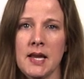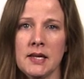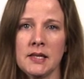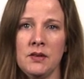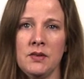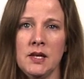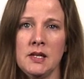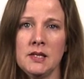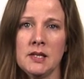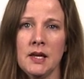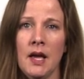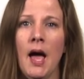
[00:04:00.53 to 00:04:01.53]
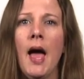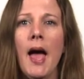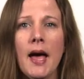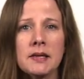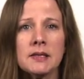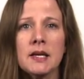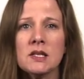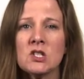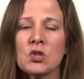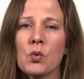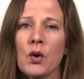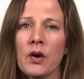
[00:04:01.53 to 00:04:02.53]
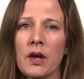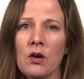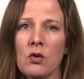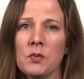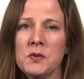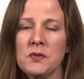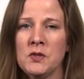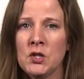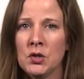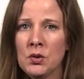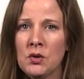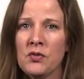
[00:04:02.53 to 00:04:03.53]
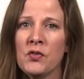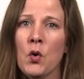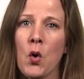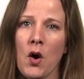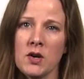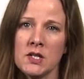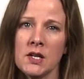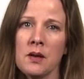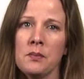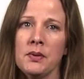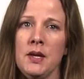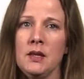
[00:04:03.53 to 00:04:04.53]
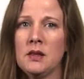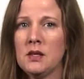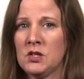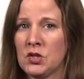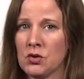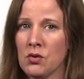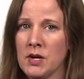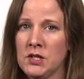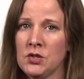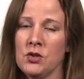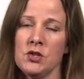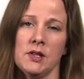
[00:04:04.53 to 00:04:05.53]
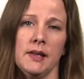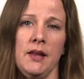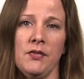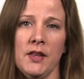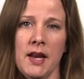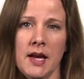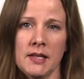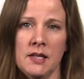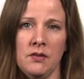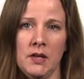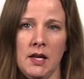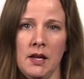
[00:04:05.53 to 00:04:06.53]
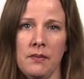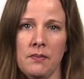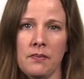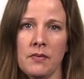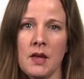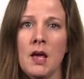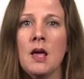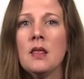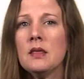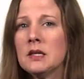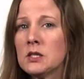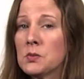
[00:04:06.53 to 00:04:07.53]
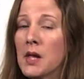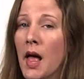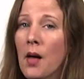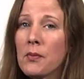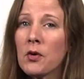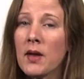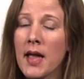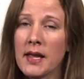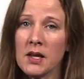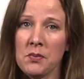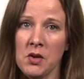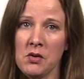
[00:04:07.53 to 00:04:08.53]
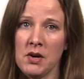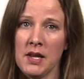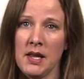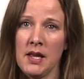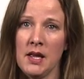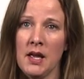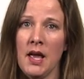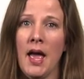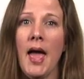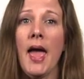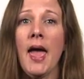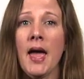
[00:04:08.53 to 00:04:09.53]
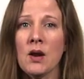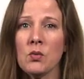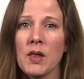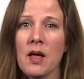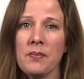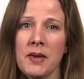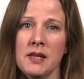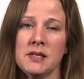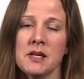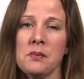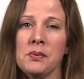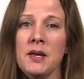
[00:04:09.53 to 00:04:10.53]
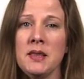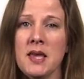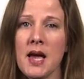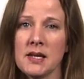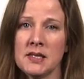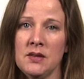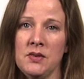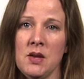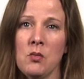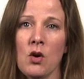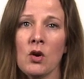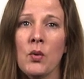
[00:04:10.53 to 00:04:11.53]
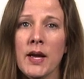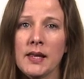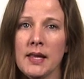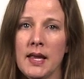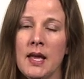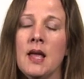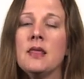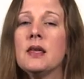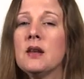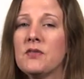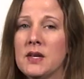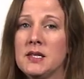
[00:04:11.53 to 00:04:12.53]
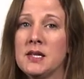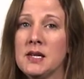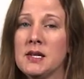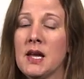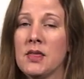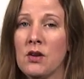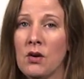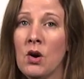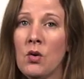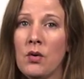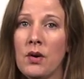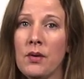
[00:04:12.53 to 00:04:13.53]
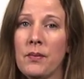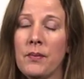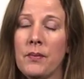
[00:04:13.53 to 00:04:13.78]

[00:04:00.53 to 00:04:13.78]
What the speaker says: activities, ask kids to work in groups of 2 to 4 to complete the Story Search leaflet activity. This will help create community and will help kids complete the activity more quickly than if they did it on their own.